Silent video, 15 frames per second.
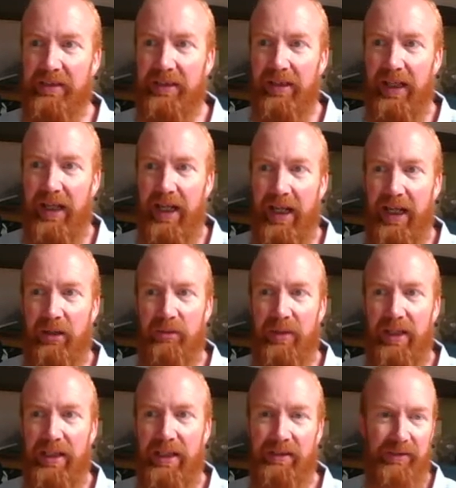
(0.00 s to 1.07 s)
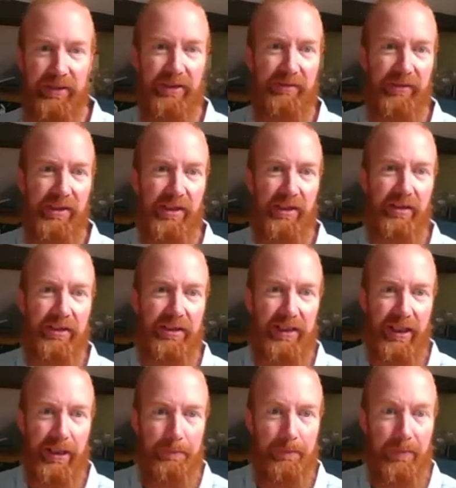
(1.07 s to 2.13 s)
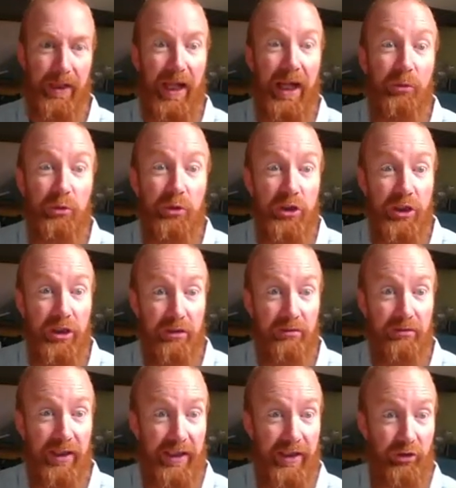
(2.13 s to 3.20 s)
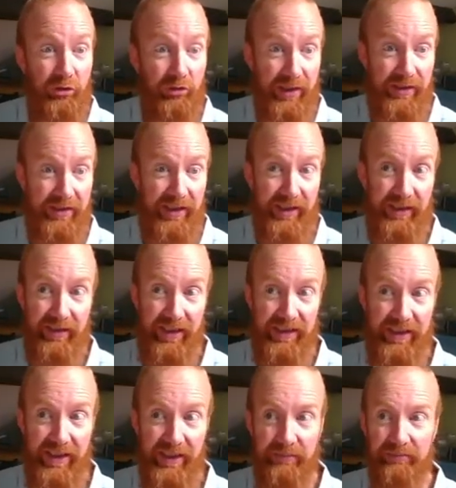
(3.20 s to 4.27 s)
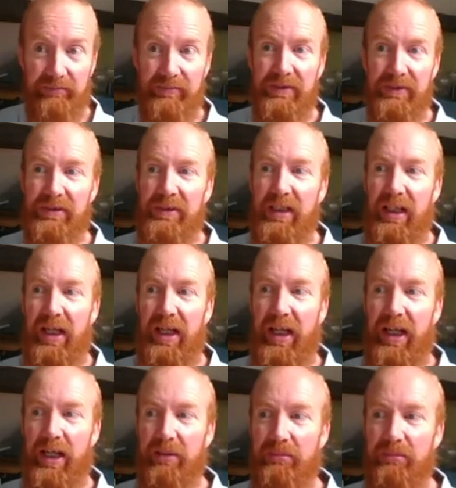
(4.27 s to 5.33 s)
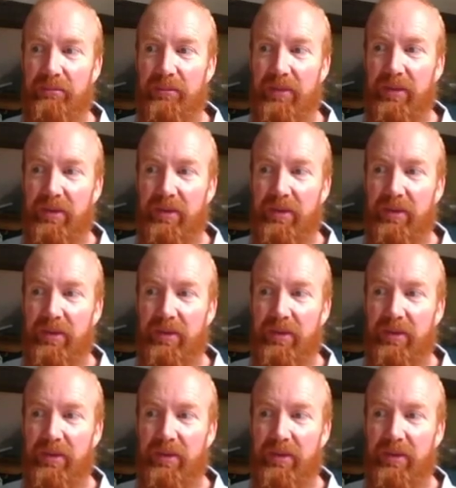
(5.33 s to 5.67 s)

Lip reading: how innovative is the idea? How new and interesting is it? And